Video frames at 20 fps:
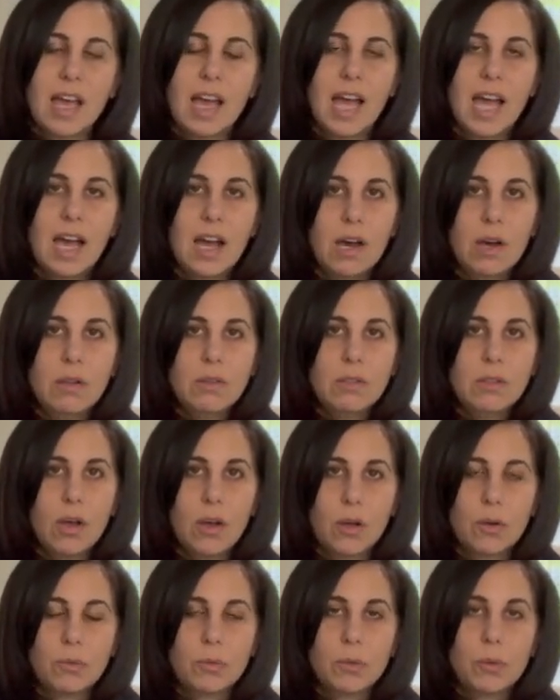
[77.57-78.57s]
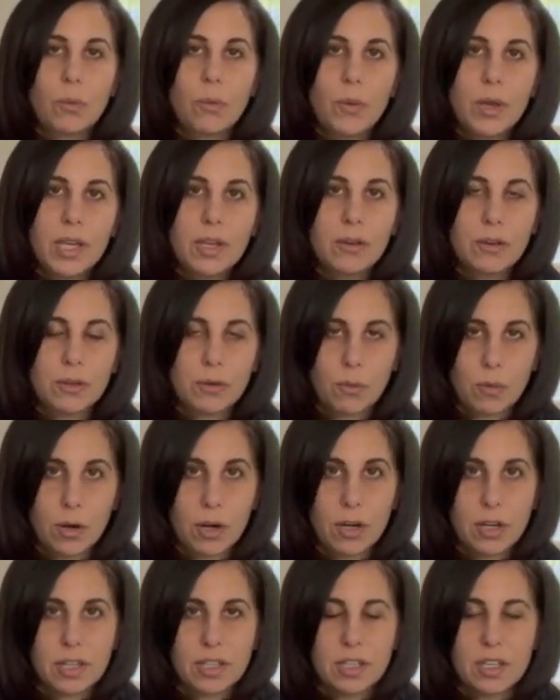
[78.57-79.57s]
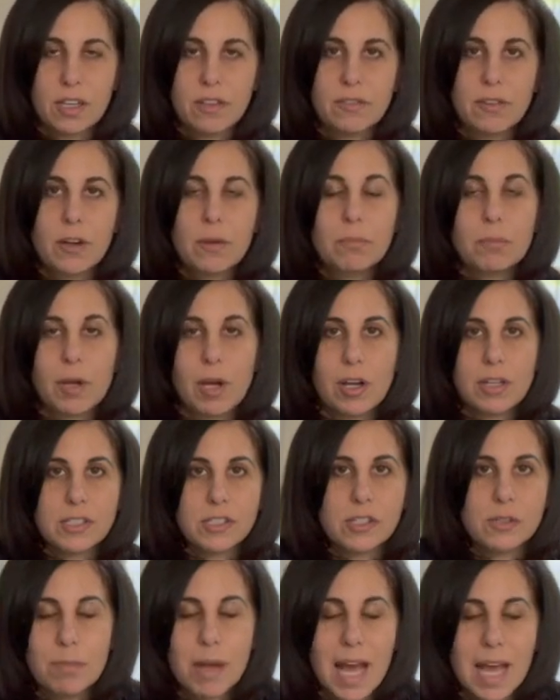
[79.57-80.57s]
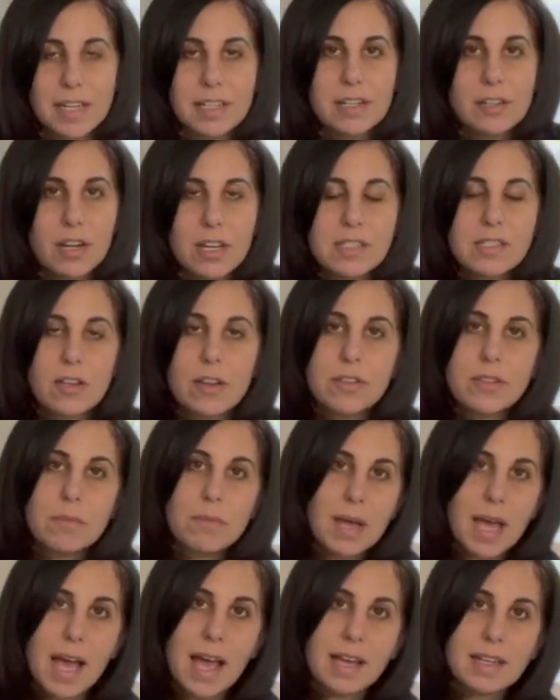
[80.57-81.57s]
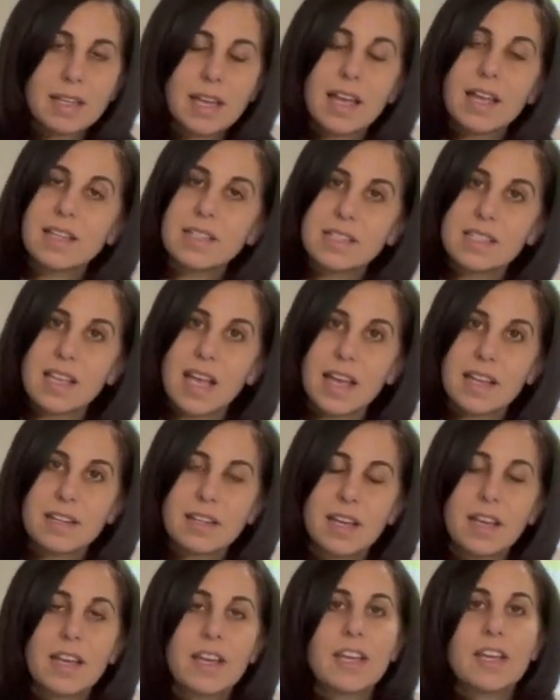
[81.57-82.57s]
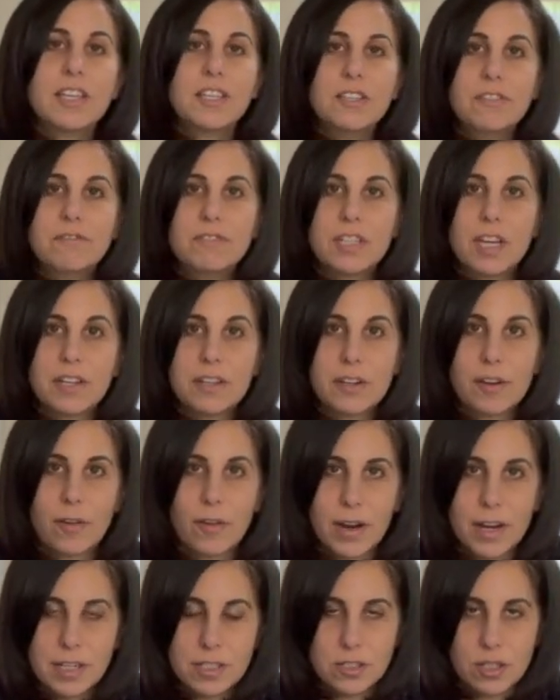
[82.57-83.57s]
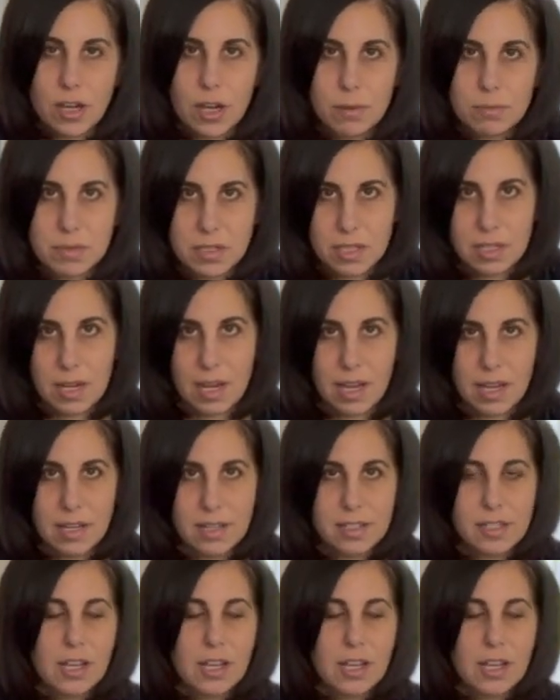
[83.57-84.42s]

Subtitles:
how long would we go to work if our boss patted us on the back and said, you've done a great job today?